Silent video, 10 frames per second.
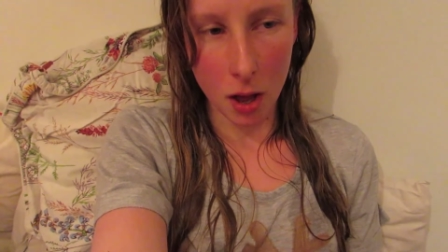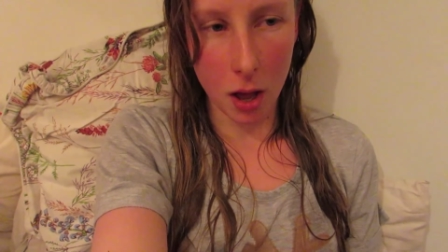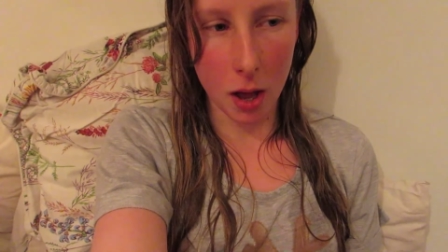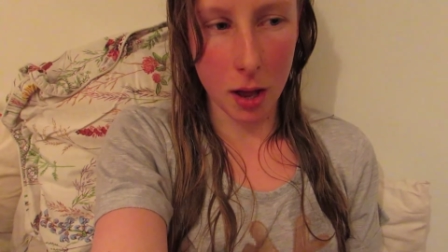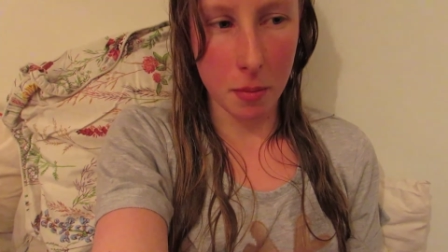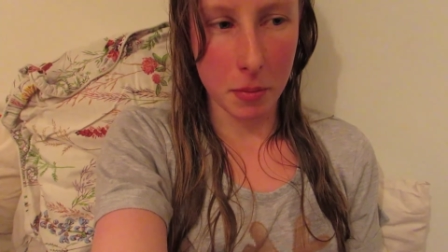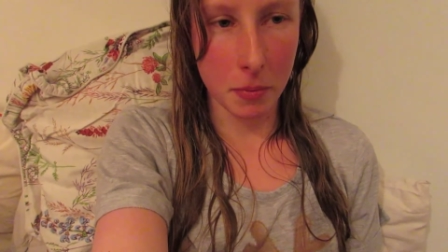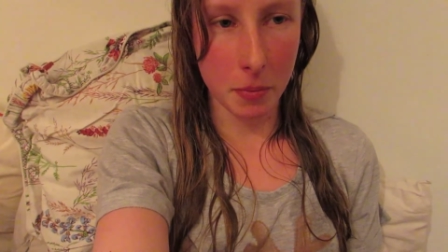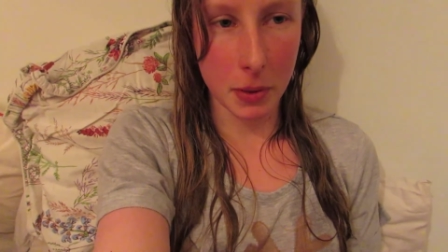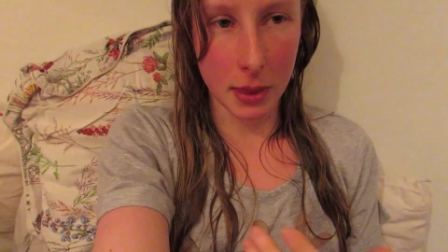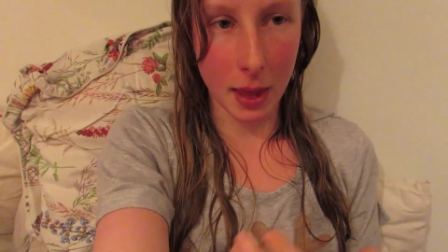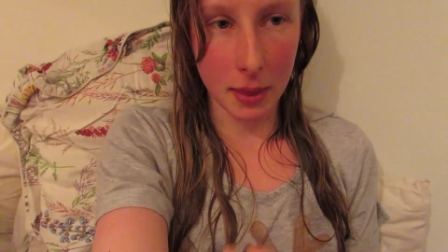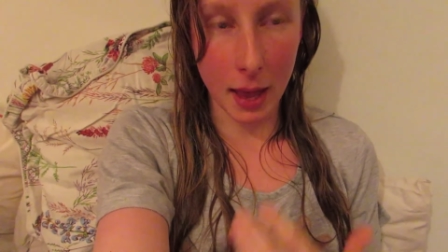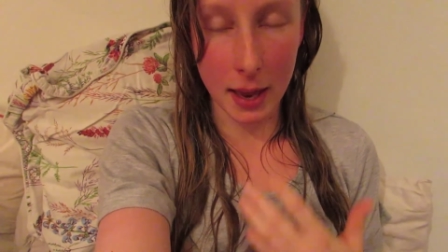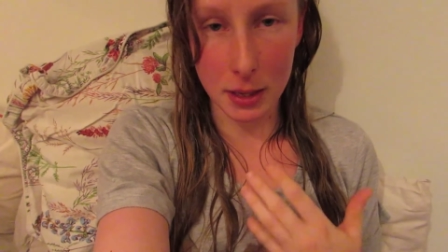Um, but then
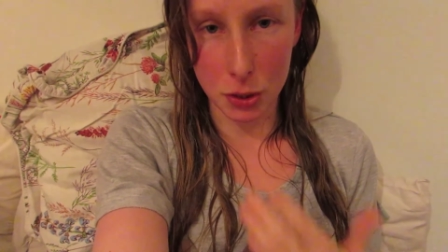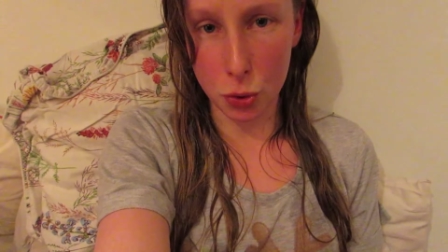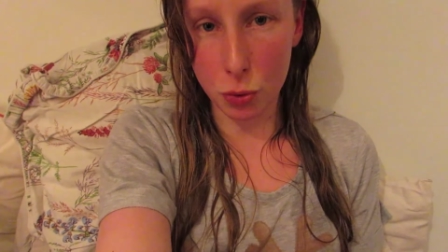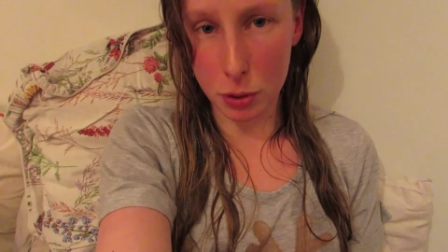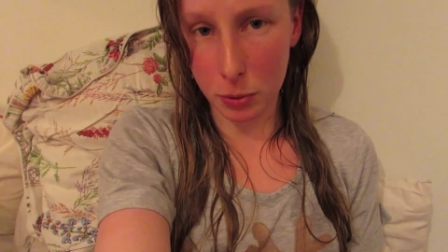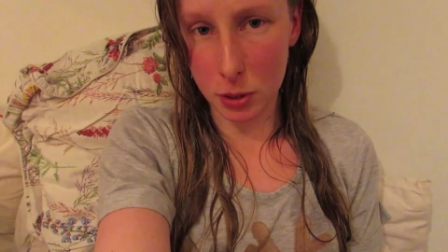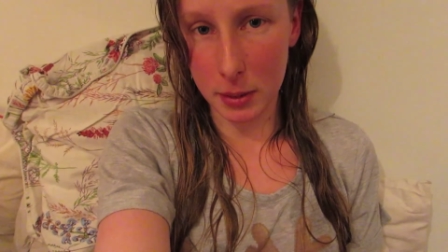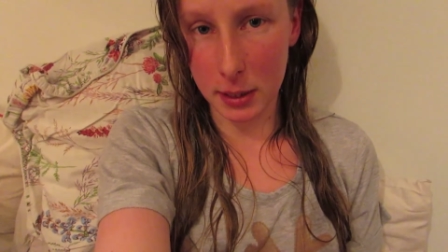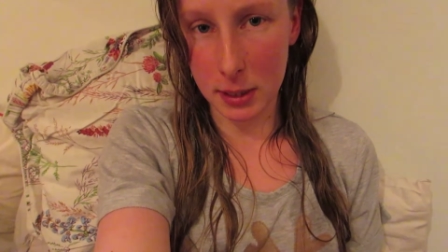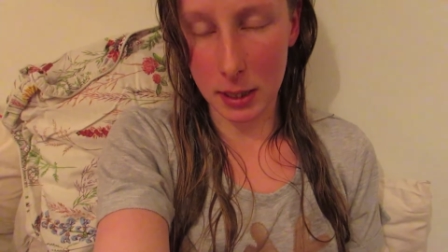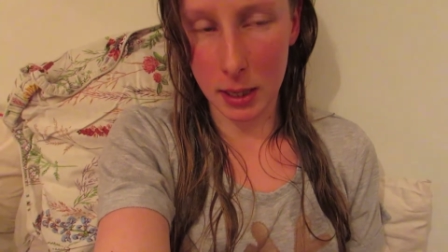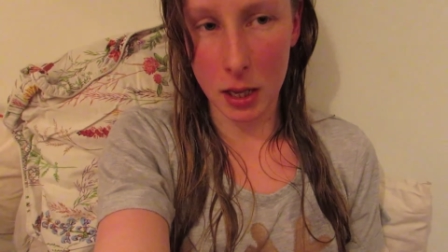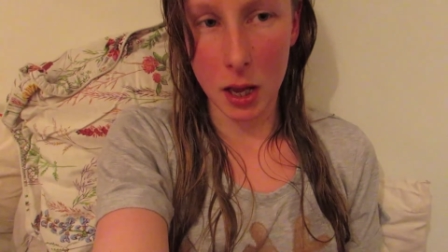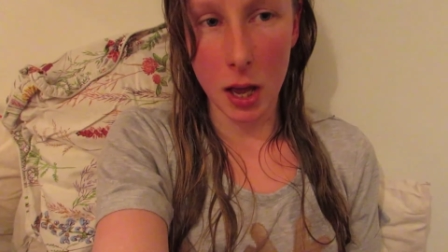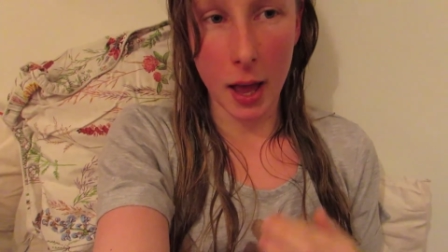that is your responsibility
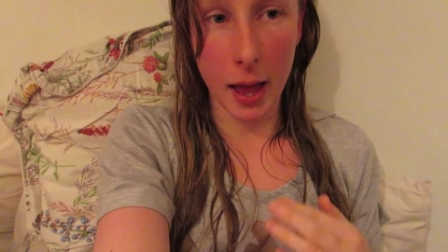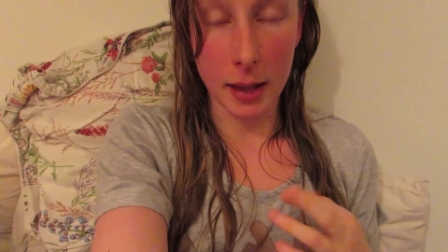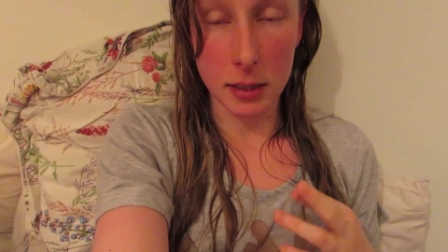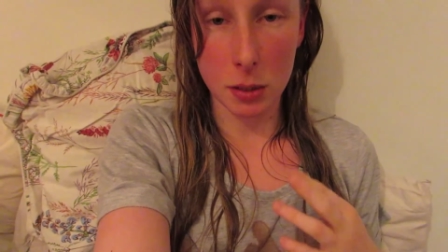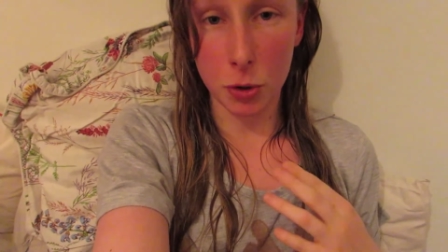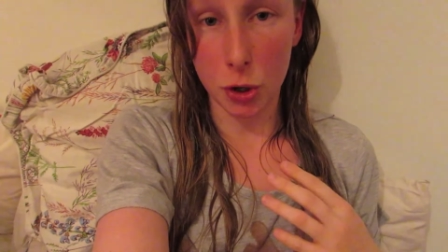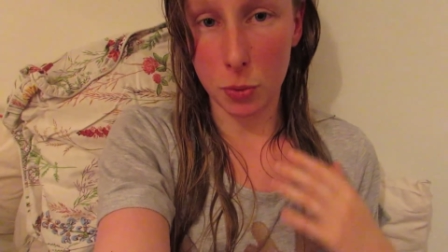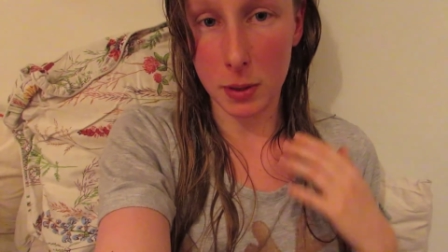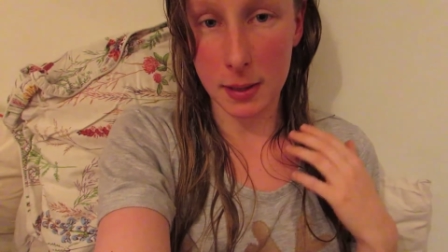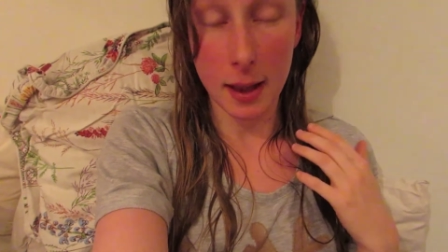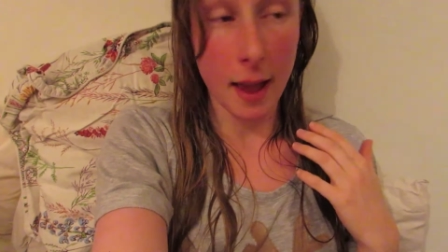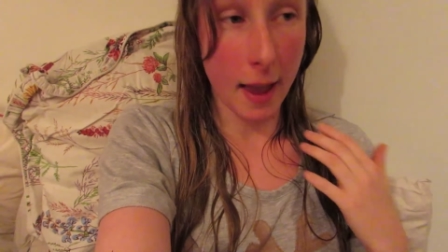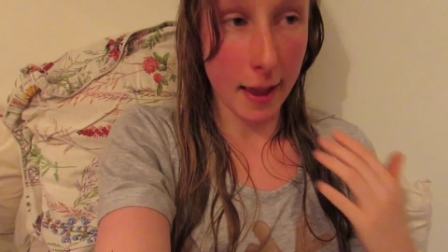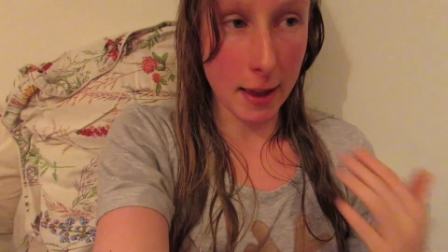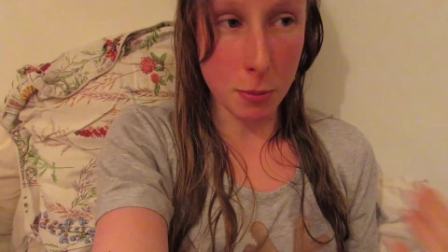as someone who is
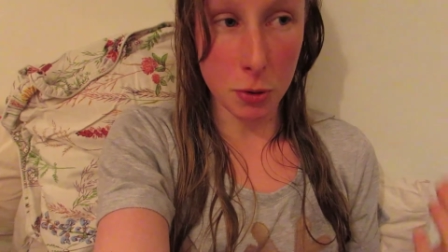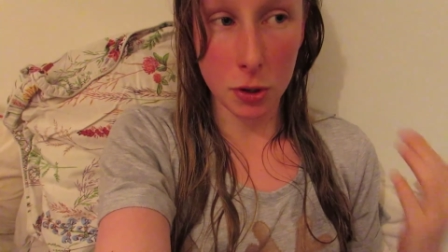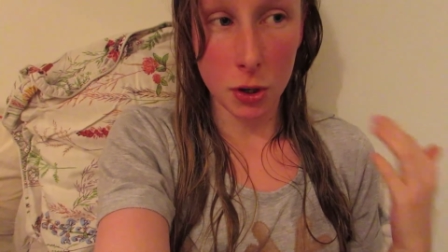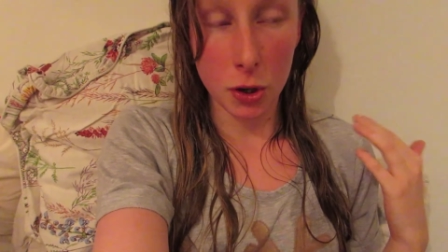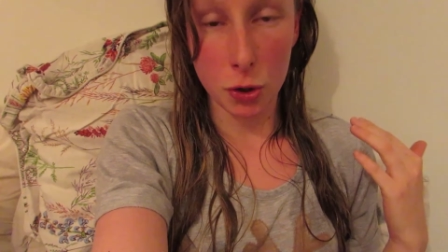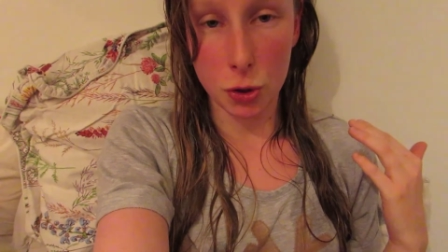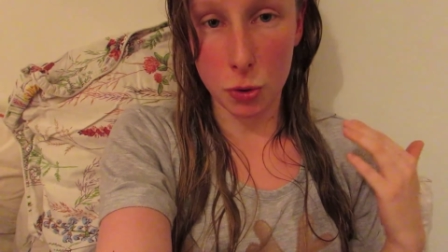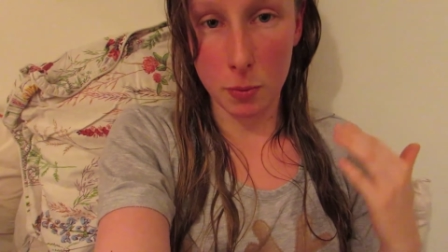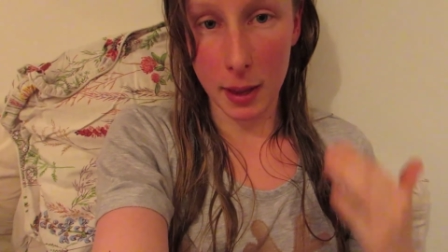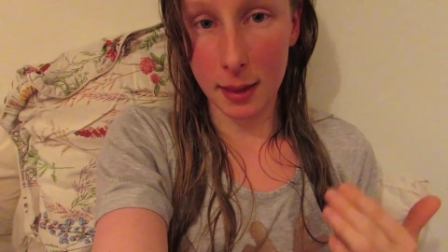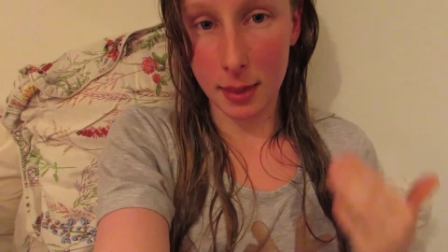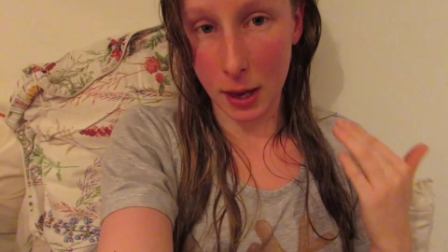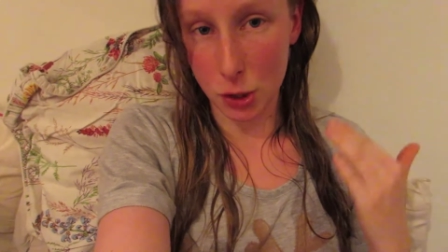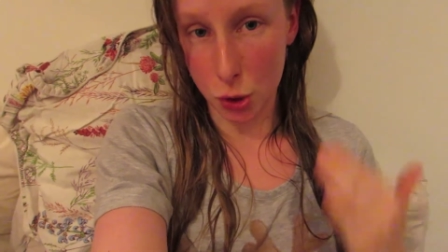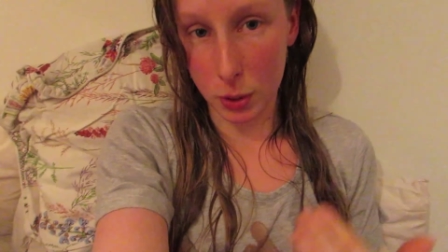able to make
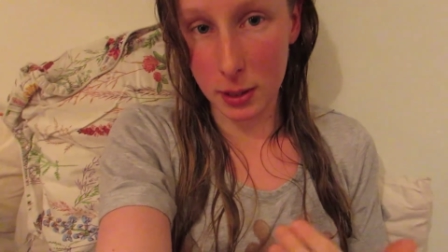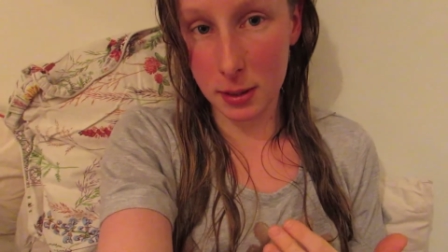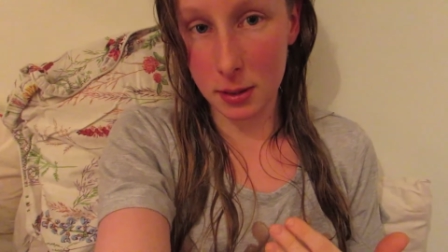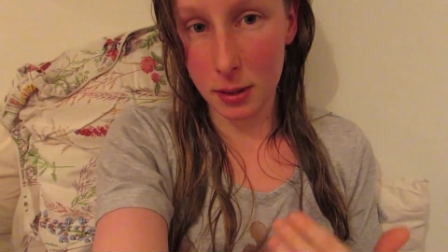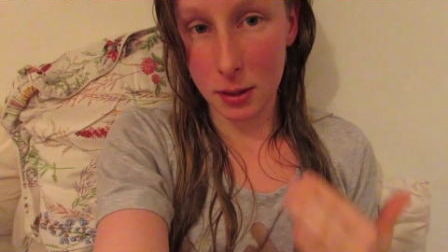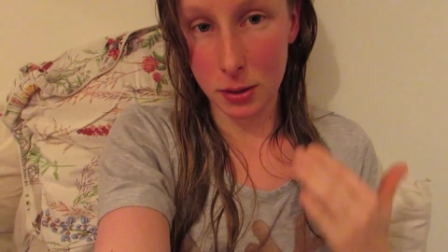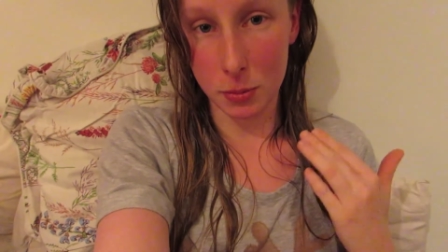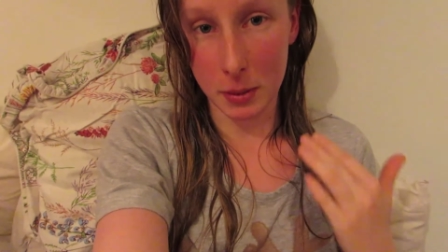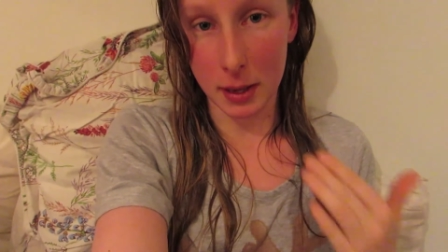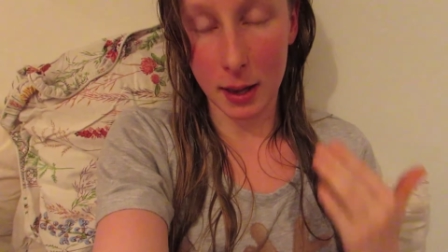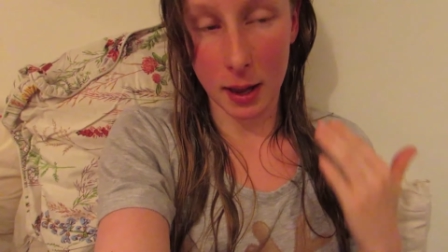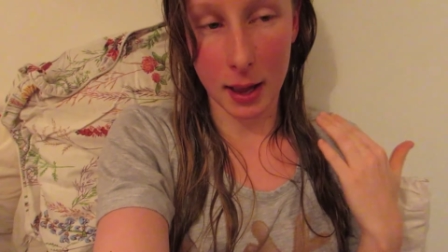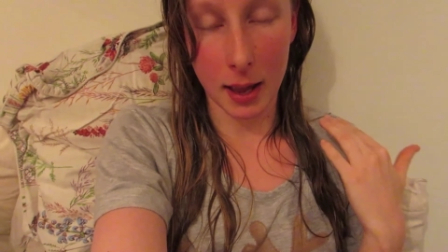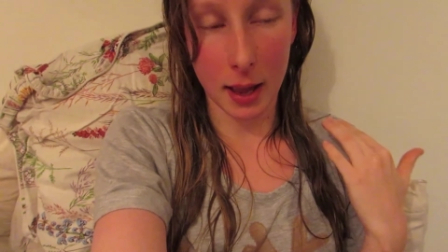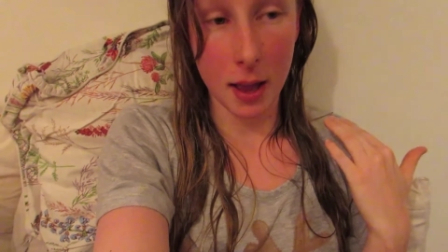that choice to be
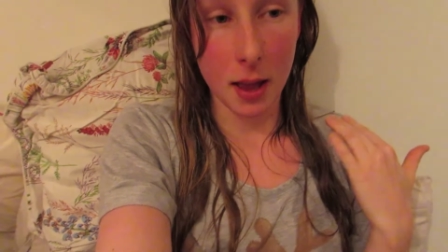a